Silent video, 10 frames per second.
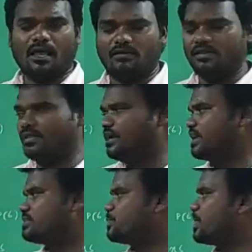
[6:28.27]
In that
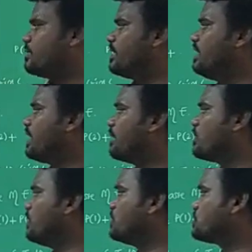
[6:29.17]
experiment, I am
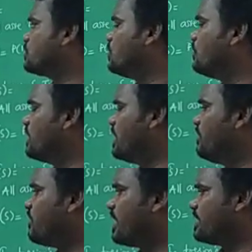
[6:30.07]
going to
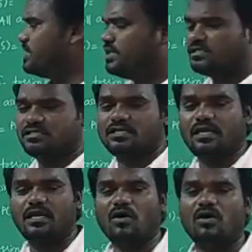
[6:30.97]
verify these
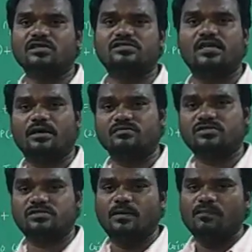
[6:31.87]
three
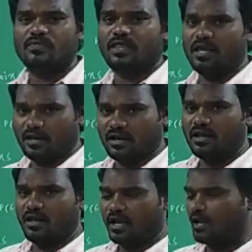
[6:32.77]
axioms.
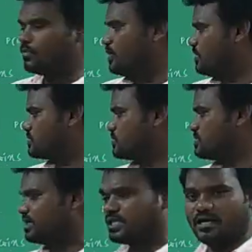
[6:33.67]
Then I am going to see